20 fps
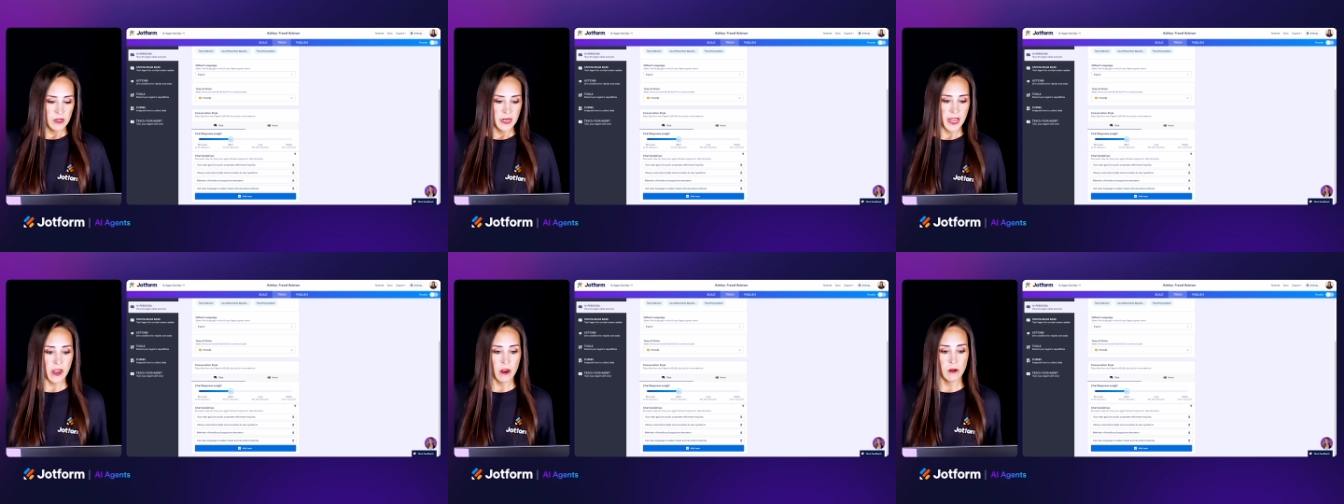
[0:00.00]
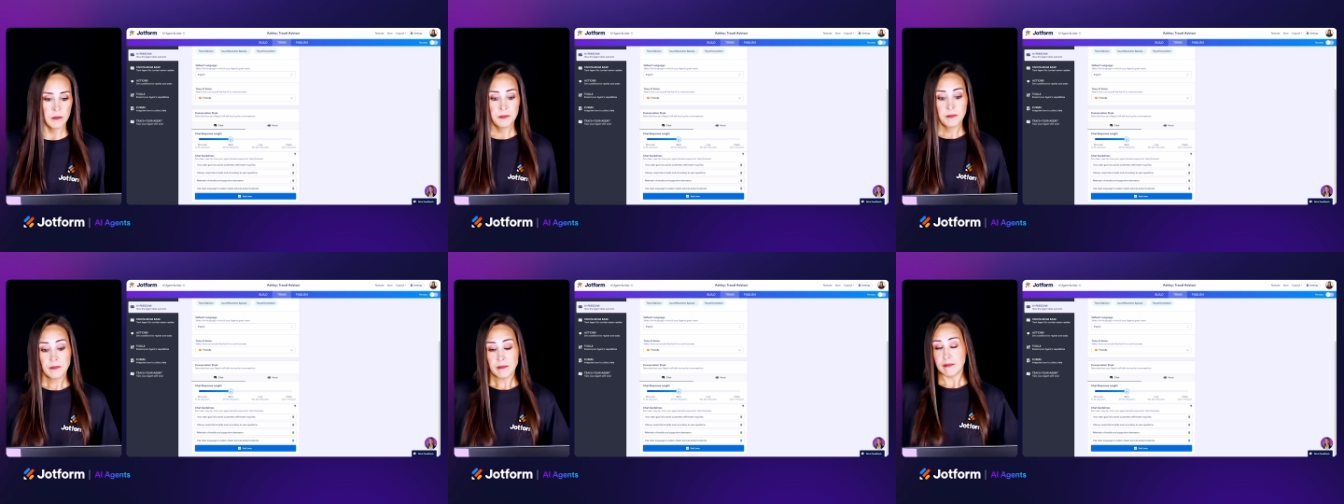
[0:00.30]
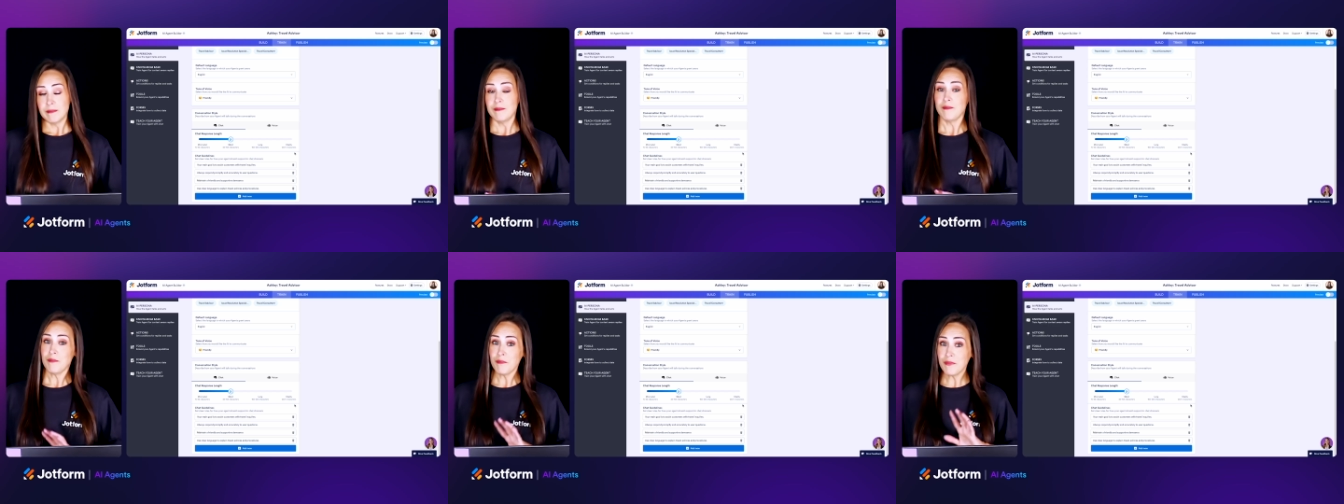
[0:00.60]
Now,
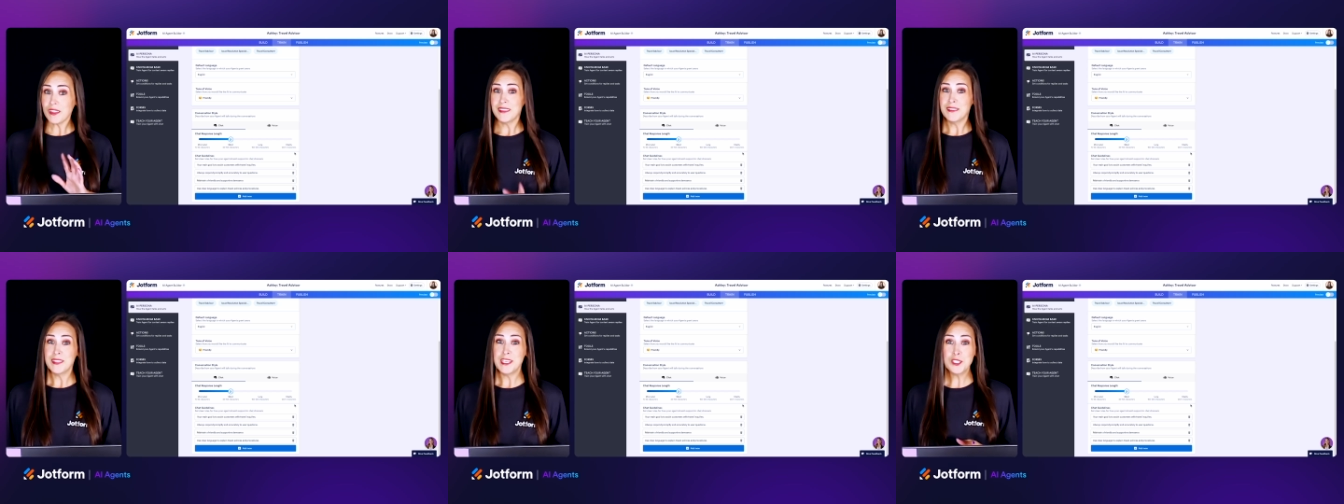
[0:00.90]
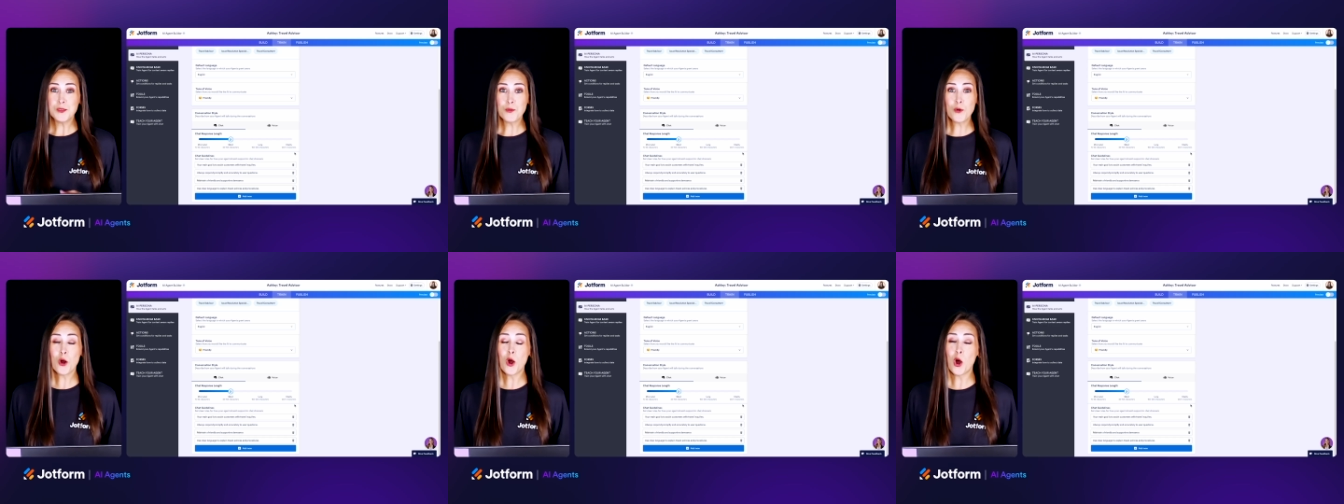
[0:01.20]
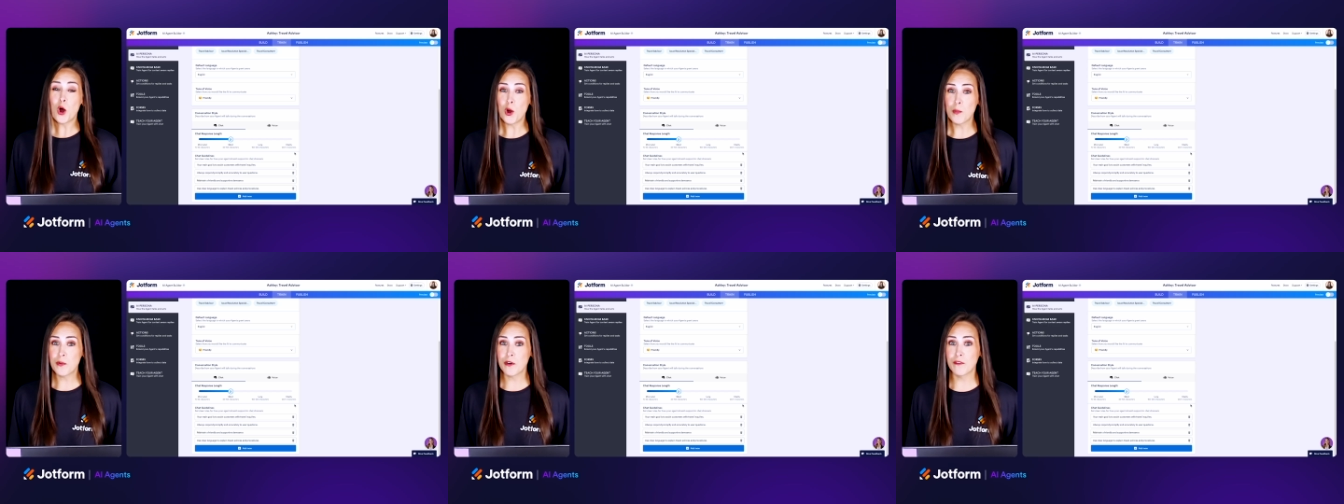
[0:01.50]
these
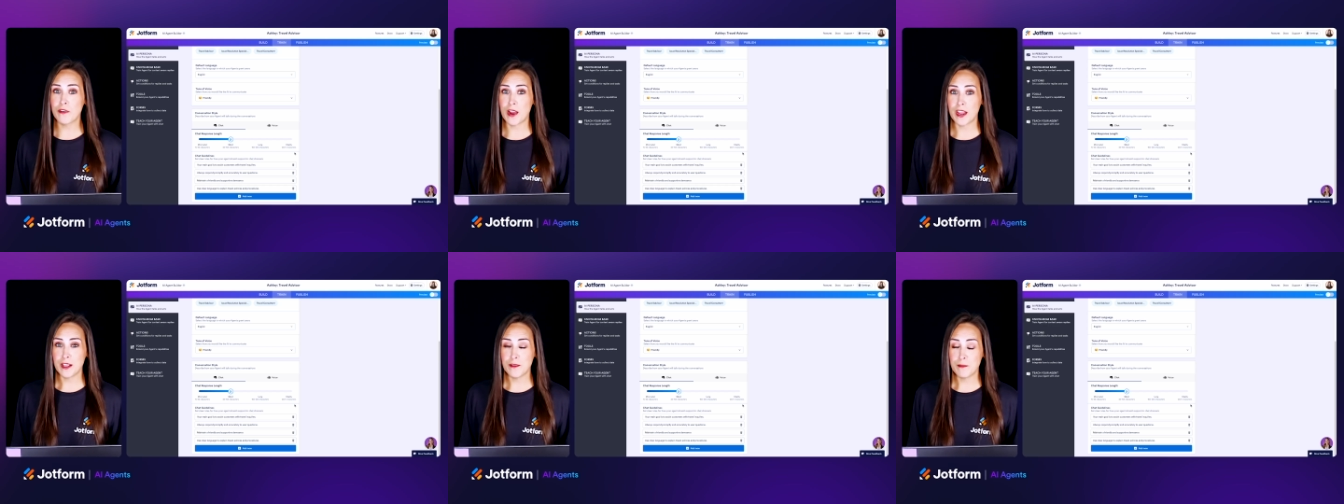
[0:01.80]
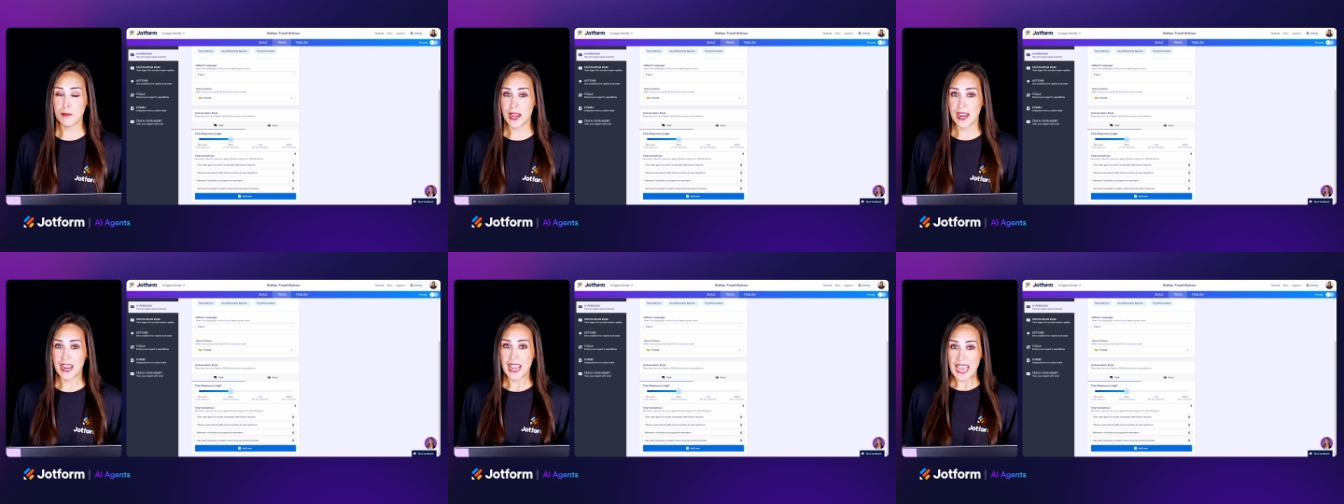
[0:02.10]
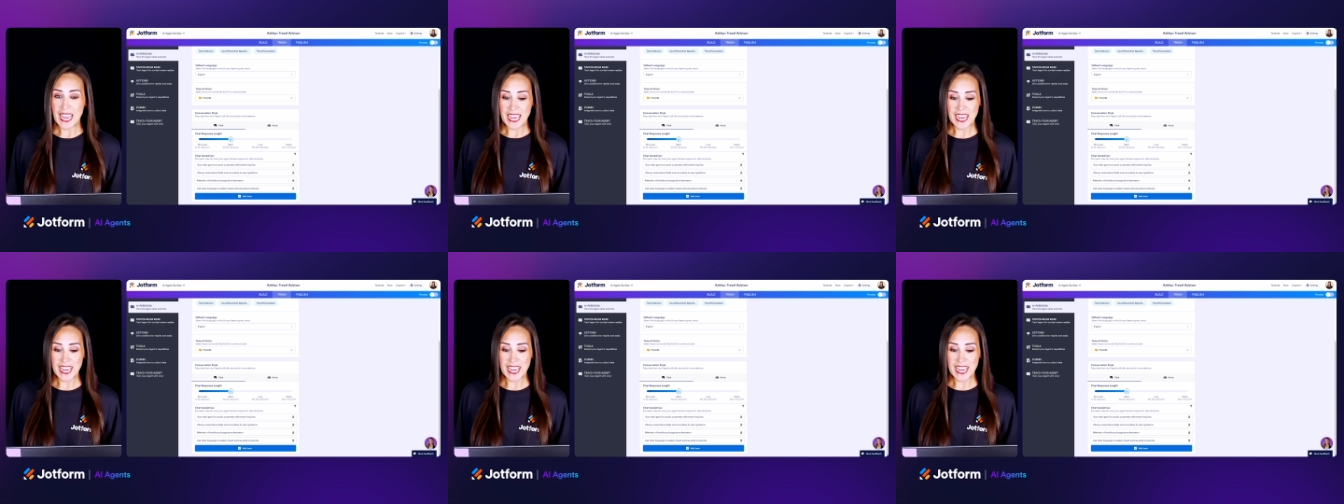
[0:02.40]
were all provided by